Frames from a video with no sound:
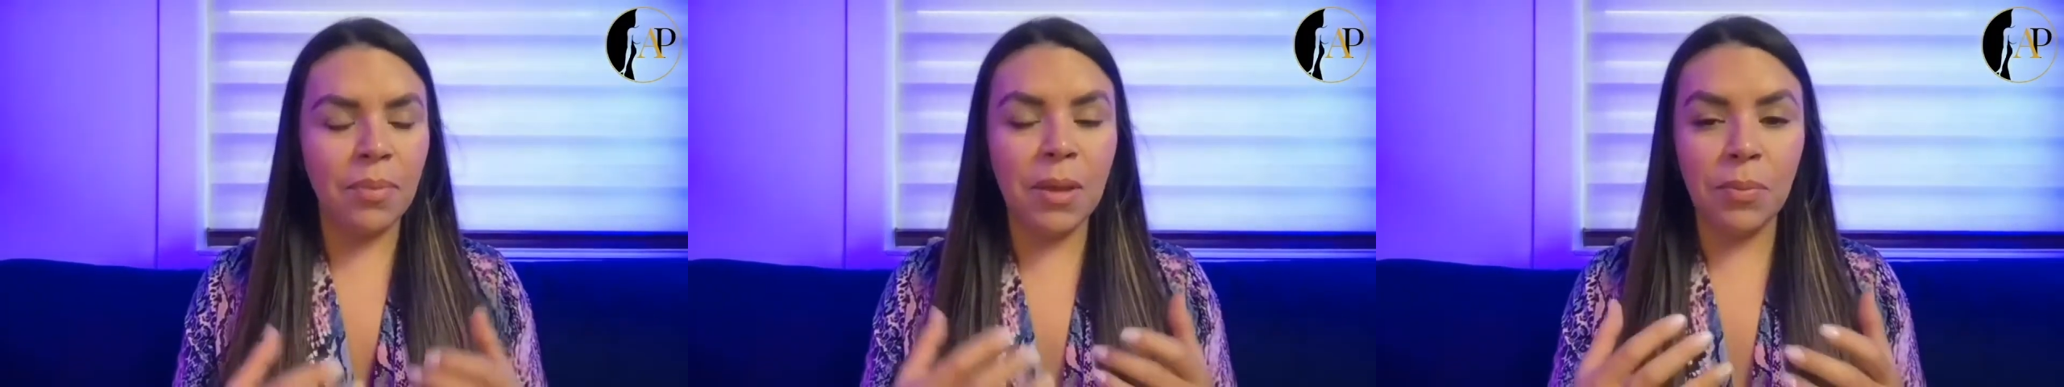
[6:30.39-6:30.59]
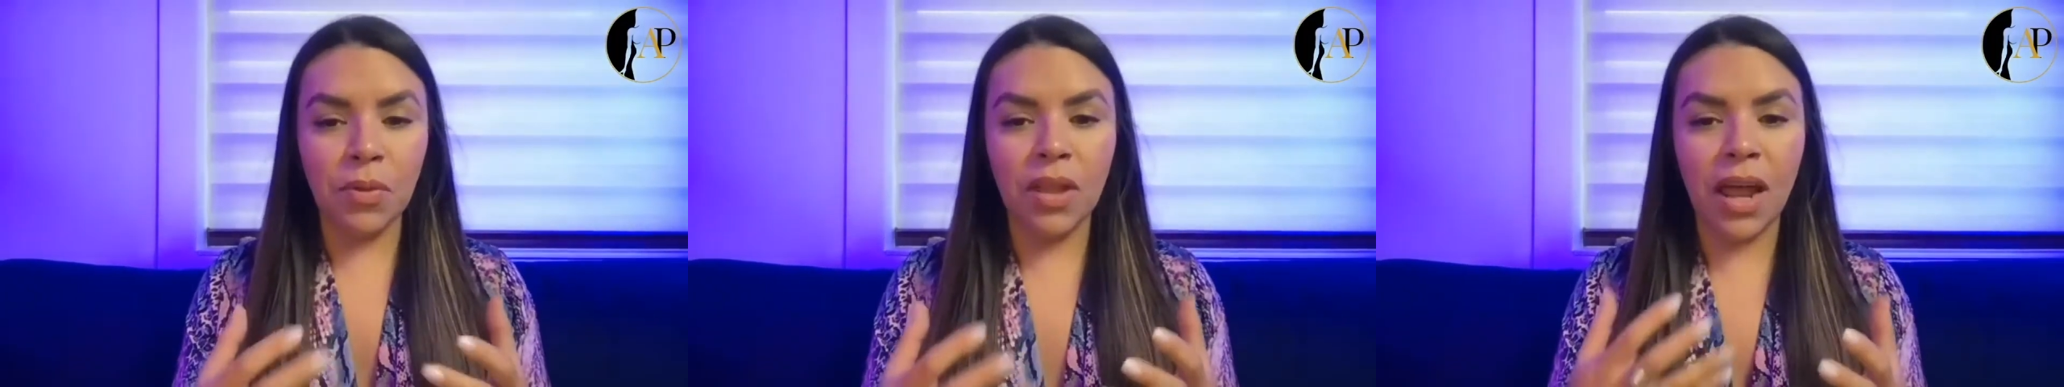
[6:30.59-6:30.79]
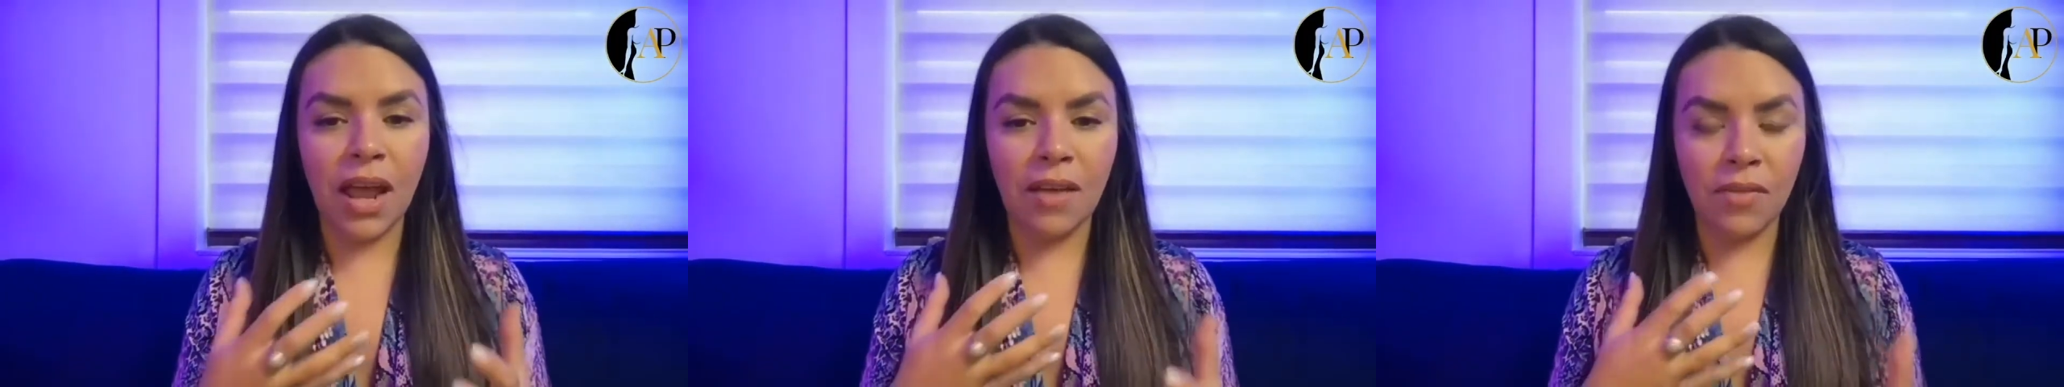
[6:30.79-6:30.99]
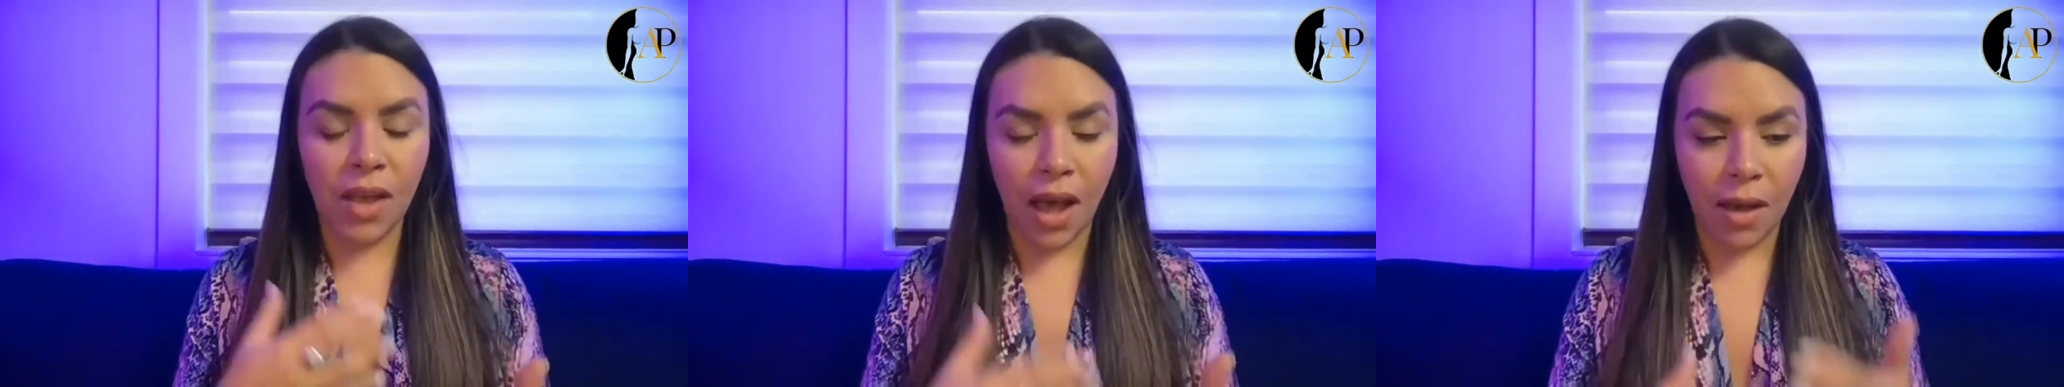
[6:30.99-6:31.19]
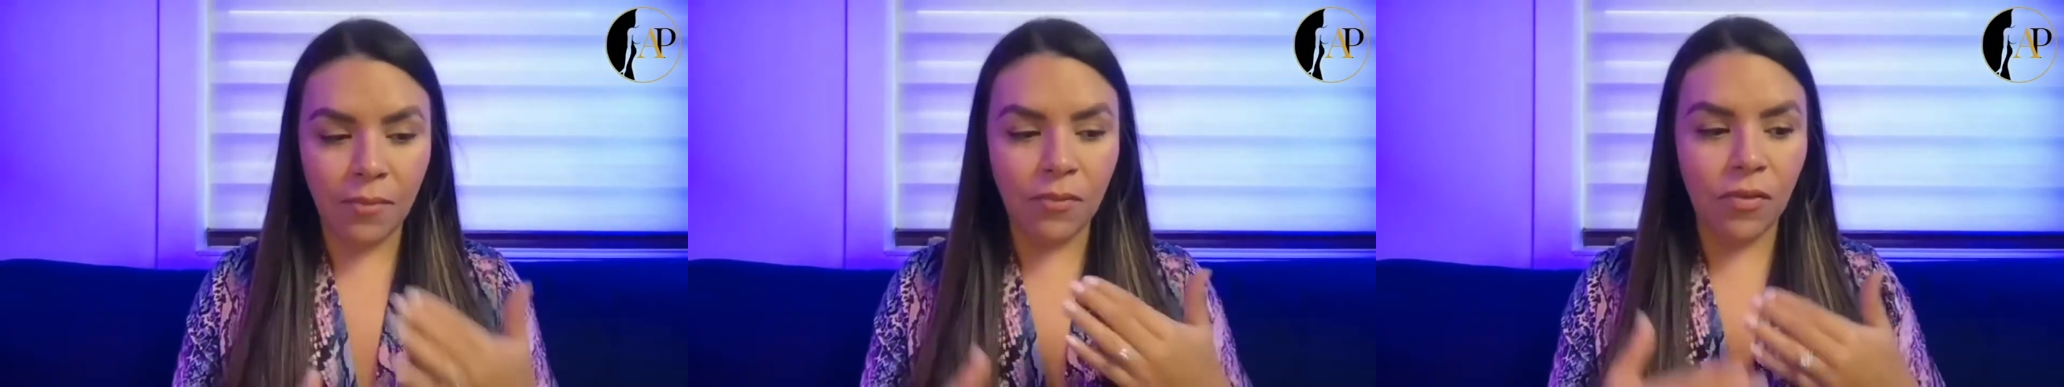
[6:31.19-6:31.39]
people that have
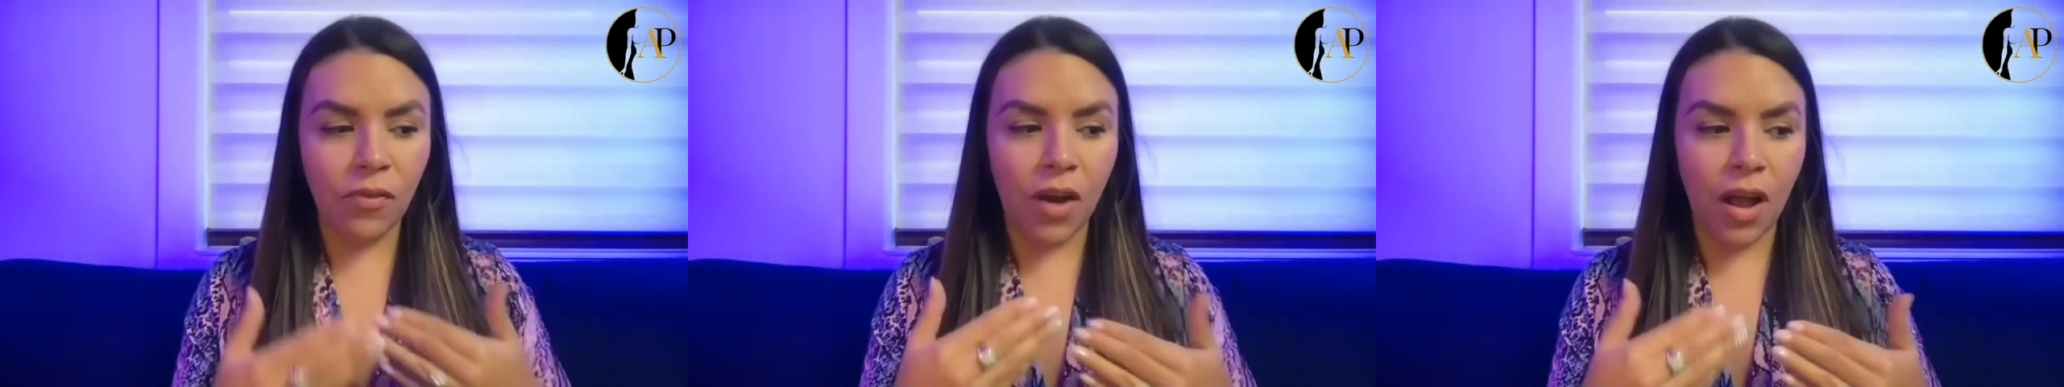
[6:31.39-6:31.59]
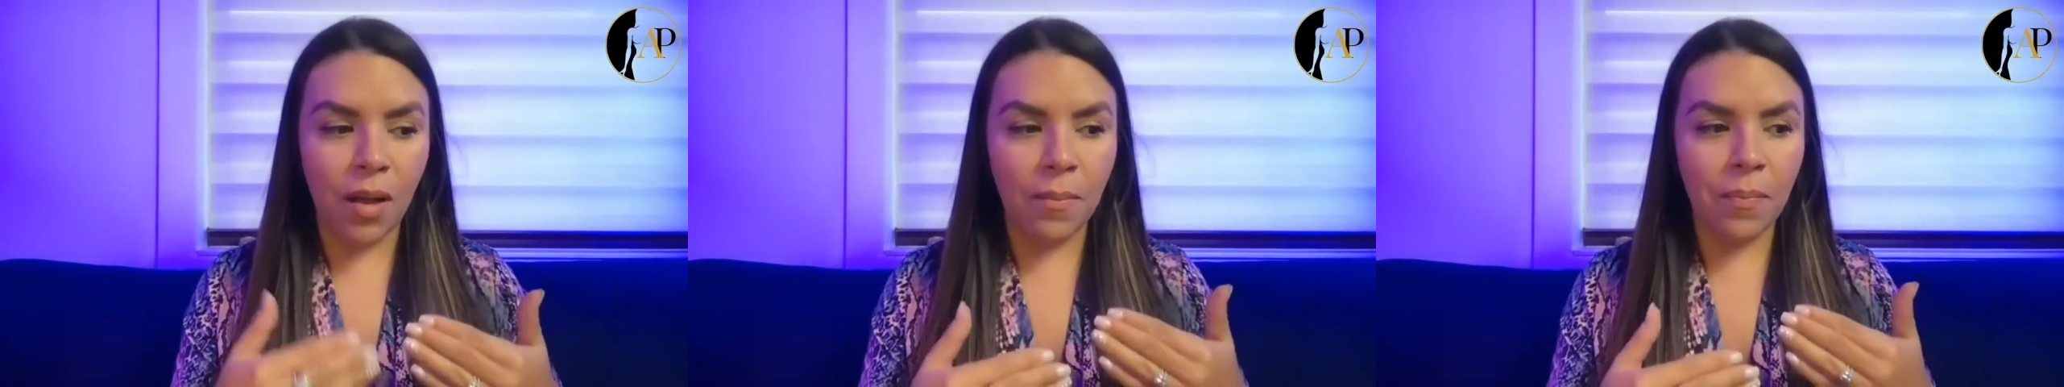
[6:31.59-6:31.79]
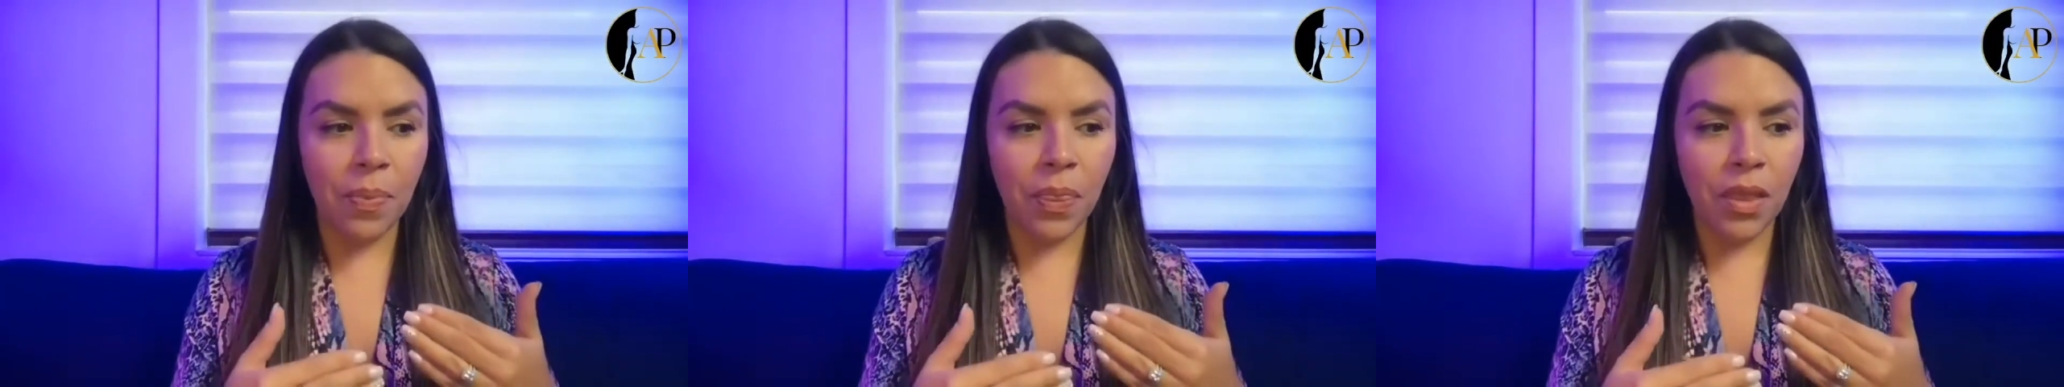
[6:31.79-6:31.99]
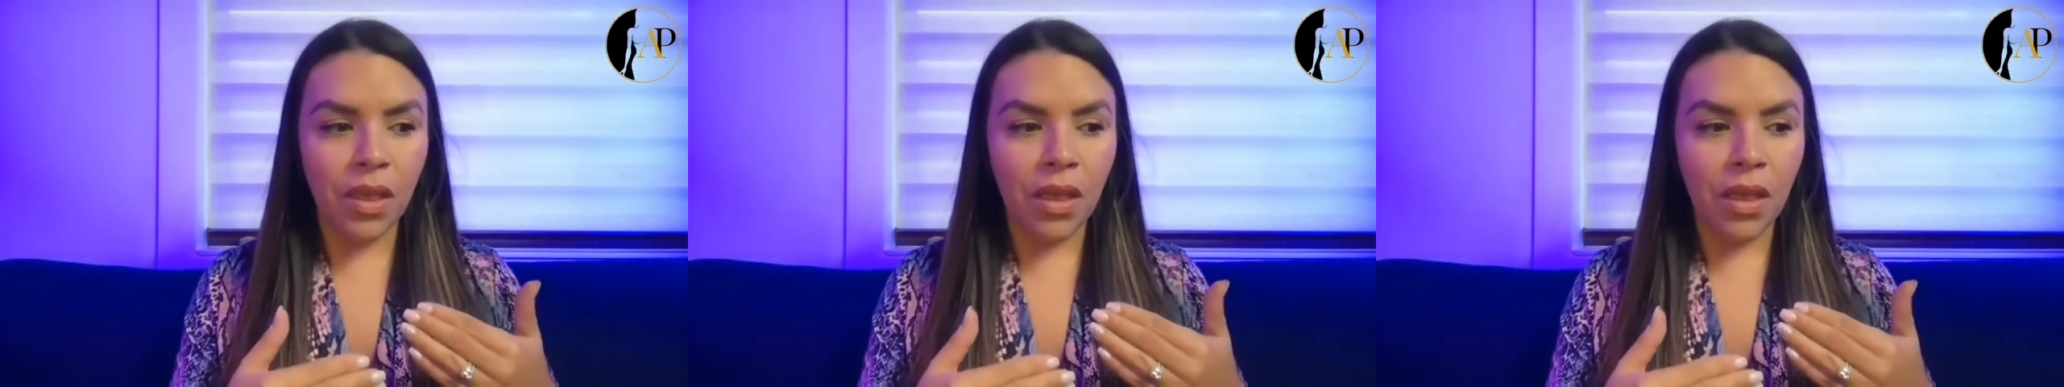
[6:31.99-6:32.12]
come from